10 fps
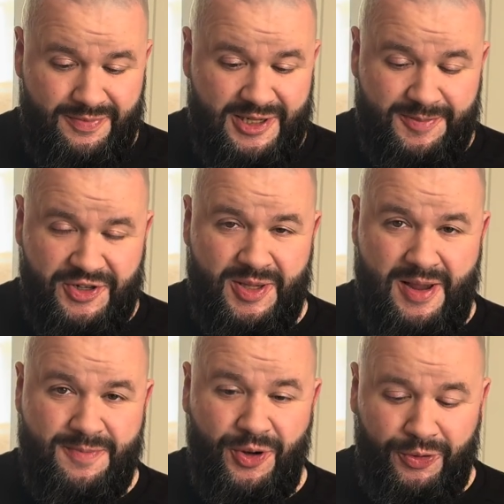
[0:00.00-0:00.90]
especially
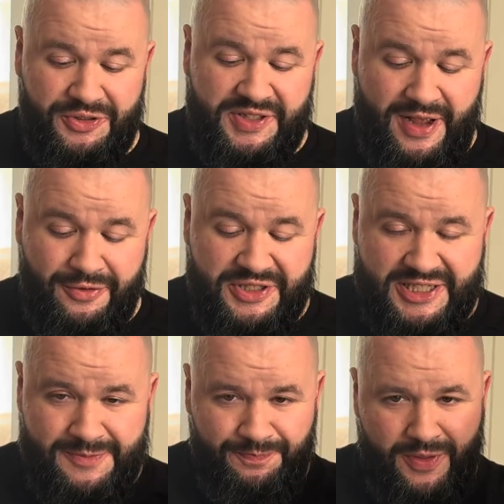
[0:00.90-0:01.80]
my imperial
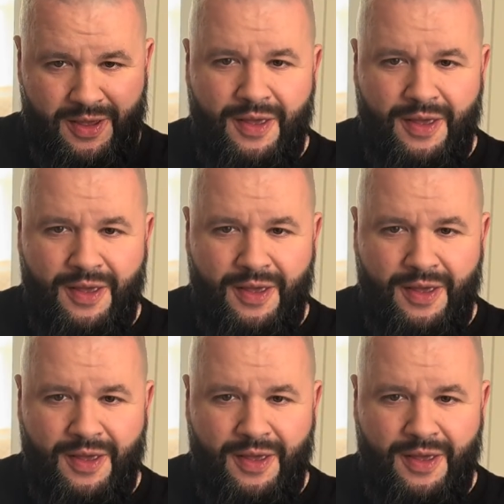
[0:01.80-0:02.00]
stouts.